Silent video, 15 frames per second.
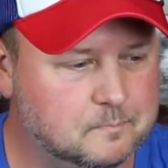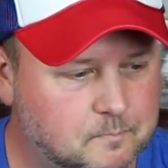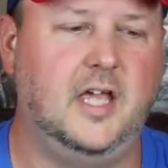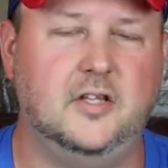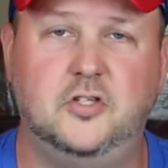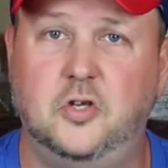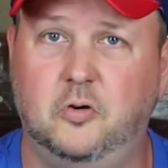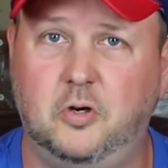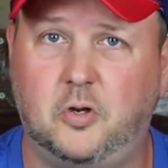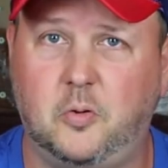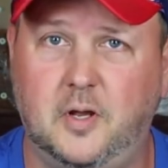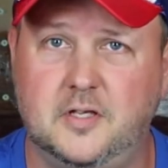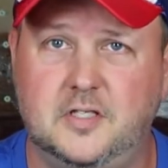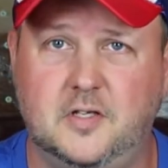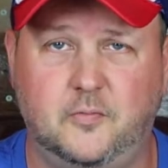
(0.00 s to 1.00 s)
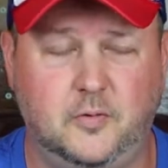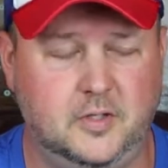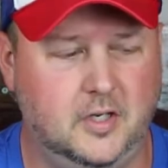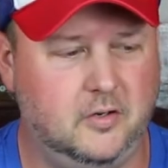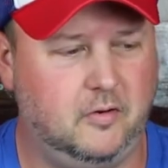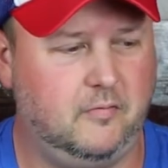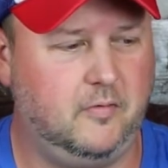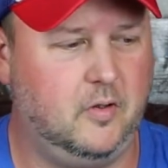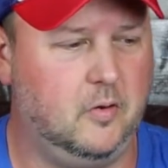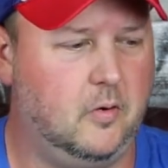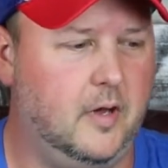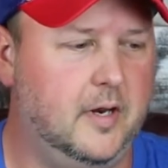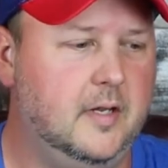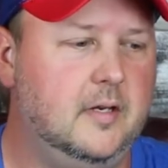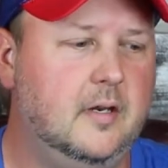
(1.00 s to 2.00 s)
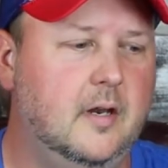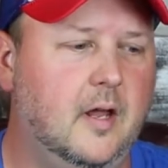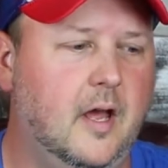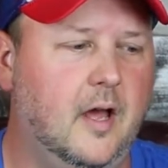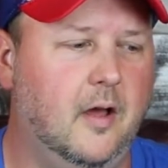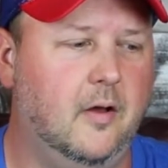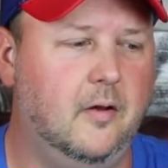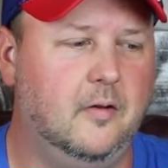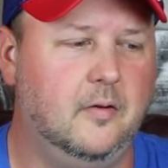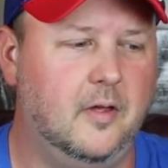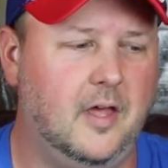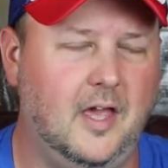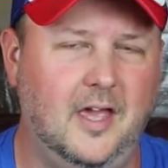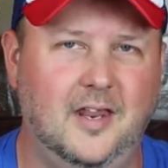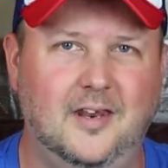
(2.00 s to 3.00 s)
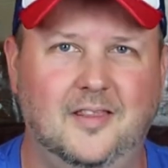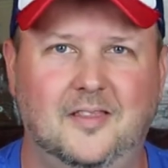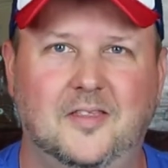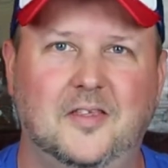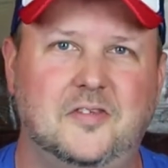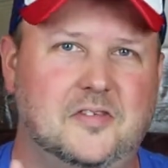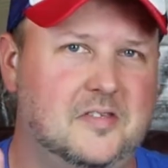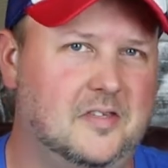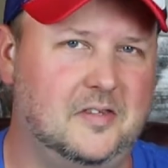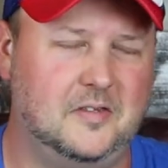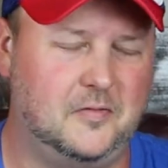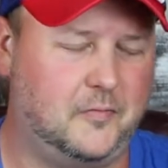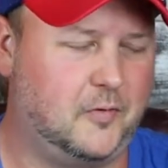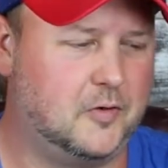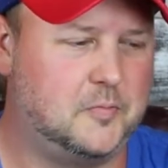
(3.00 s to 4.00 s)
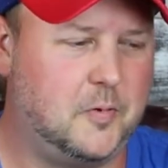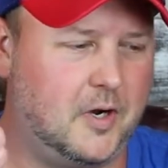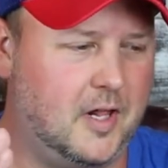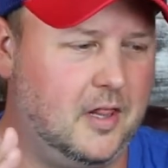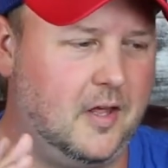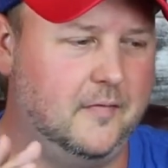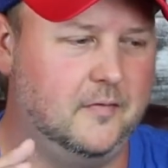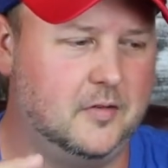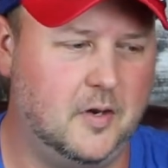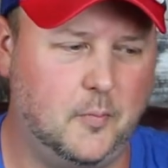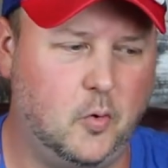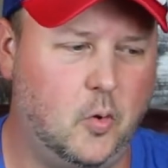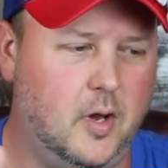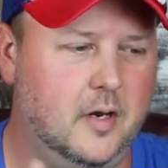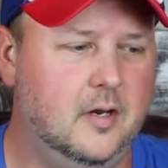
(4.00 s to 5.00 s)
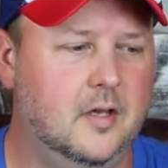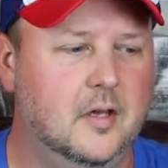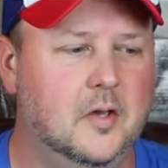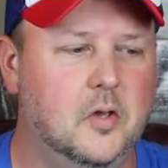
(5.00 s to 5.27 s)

He had 2 requests if we did a review on it, and this first part I loved. Number 1,